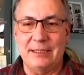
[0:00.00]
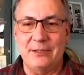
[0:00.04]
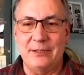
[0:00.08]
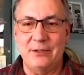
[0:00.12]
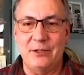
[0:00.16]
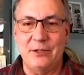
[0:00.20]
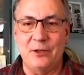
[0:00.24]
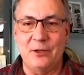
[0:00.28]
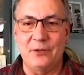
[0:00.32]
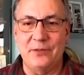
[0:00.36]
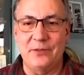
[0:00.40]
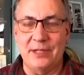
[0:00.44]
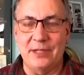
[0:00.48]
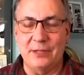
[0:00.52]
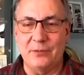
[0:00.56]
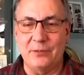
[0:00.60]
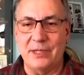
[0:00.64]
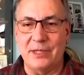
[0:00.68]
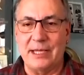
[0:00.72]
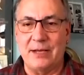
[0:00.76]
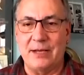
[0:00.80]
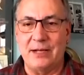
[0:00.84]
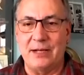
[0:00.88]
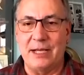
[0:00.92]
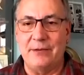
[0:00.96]
dove in
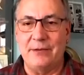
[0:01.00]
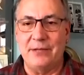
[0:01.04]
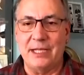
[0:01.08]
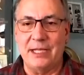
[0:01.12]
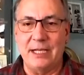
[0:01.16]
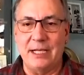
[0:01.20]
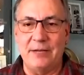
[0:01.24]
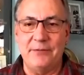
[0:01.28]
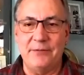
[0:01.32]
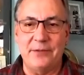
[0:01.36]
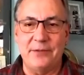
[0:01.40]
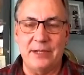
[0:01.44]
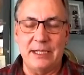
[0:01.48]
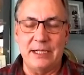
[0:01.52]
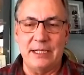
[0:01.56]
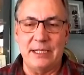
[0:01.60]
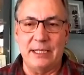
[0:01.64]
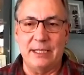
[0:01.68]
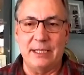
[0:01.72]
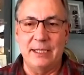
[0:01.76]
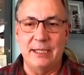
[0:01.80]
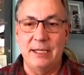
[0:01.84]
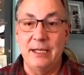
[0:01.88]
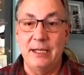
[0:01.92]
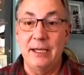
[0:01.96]
without having any
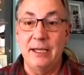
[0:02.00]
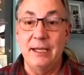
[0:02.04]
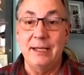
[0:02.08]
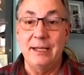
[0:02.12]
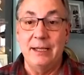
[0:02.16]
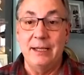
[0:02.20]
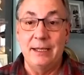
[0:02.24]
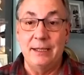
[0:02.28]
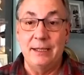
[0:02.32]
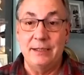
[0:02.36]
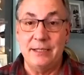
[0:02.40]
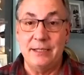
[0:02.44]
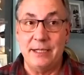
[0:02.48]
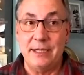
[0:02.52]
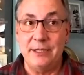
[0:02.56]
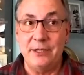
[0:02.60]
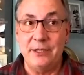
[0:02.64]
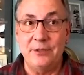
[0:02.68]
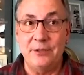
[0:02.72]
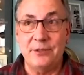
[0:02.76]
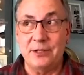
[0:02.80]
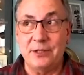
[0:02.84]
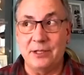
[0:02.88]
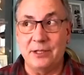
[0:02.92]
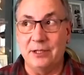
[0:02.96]
funding 10
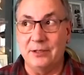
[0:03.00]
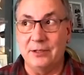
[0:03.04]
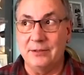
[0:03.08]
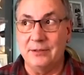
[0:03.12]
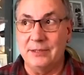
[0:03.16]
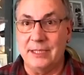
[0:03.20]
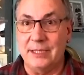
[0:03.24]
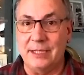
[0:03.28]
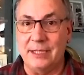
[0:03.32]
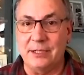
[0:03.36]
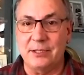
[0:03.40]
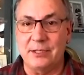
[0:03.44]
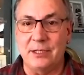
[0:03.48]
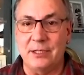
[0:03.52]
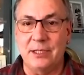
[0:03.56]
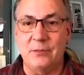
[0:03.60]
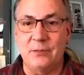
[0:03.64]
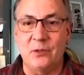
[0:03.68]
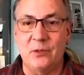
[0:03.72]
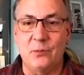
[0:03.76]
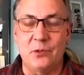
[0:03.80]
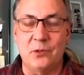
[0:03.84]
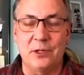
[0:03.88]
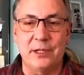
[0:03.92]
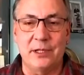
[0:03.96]
years ago, actually,
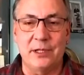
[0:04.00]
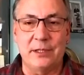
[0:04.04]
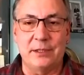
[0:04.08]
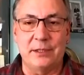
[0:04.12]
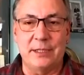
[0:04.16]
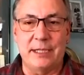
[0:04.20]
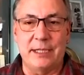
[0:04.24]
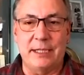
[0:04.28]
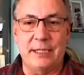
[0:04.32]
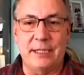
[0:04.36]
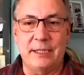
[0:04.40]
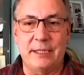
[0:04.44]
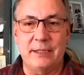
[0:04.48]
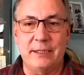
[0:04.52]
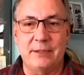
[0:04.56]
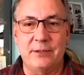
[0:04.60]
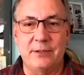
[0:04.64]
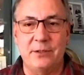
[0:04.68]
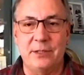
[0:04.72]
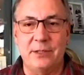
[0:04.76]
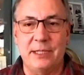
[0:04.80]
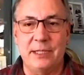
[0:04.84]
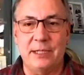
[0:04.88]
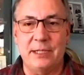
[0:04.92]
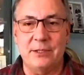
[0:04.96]
Memorial Day
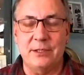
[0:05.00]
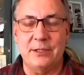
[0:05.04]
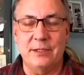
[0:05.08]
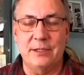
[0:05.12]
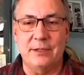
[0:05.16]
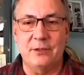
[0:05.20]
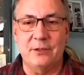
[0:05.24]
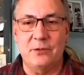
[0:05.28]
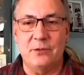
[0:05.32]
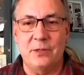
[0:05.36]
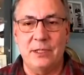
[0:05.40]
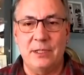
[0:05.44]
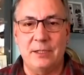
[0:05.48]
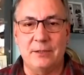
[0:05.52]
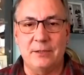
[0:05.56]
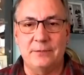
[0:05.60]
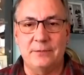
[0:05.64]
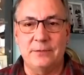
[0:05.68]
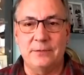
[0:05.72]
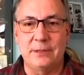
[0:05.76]
2012.